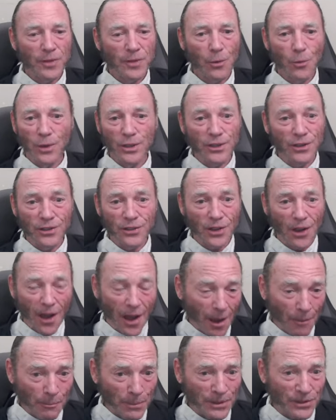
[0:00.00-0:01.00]
which is
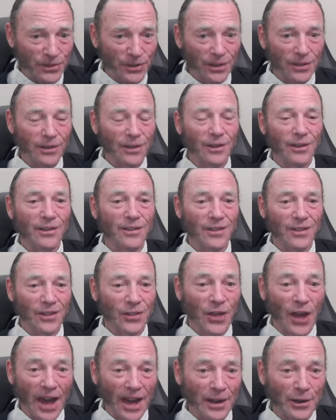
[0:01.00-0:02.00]
opposite
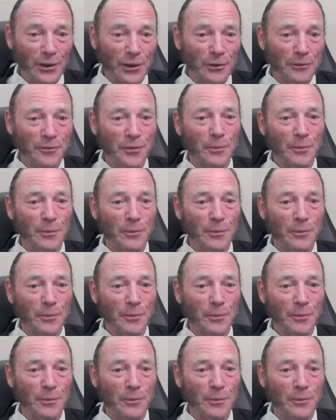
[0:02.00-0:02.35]
that of